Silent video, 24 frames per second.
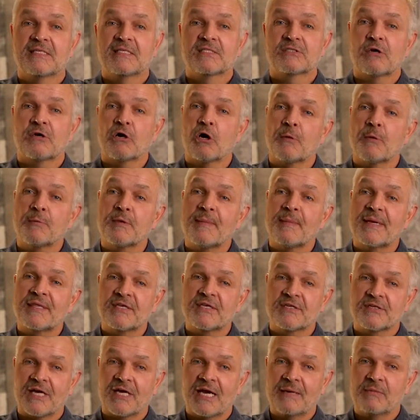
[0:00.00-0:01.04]
So I hope you make
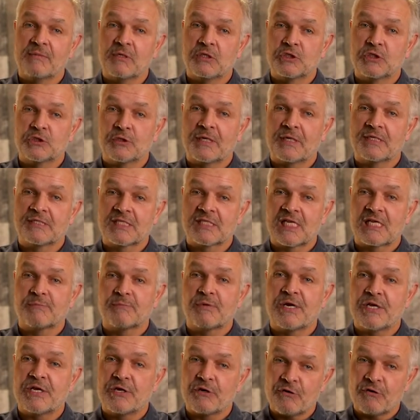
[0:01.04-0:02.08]
the time to enjoy and
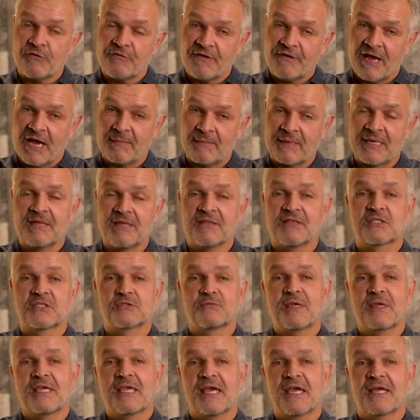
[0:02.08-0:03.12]
celebrate your family this
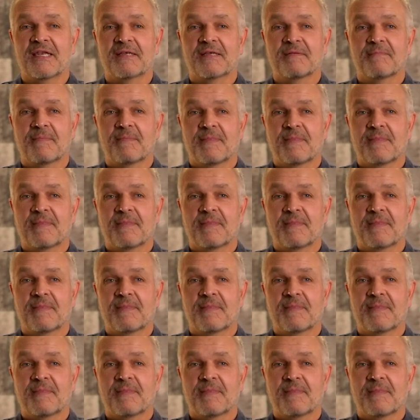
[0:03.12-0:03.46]
weekend.